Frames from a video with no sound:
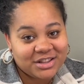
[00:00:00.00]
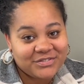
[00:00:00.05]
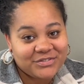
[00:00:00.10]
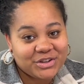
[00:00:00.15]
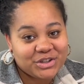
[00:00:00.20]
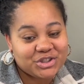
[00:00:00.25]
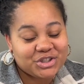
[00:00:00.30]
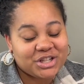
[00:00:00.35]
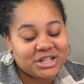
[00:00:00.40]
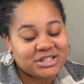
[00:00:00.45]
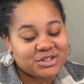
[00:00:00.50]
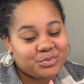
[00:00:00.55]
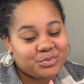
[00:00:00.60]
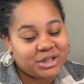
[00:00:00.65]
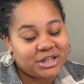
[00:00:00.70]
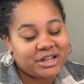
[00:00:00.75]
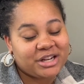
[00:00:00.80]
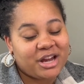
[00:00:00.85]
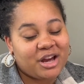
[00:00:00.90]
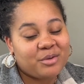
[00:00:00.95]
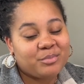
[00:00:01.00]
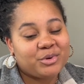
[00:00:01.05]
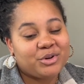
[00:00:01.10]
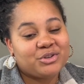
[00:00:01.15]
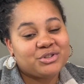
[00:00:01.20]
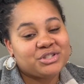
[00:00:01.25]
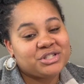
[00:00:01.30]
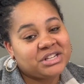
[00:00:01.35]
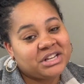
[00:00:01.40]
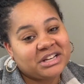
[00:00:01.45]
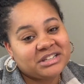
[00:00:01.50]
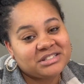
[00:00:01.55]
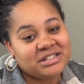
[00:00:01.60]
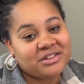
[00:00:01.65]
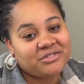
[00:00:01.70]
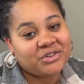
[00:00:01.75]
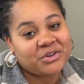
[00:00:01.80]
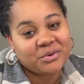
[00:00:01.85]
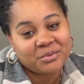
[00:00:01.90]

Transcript: in the future that's going to help you go to the next level.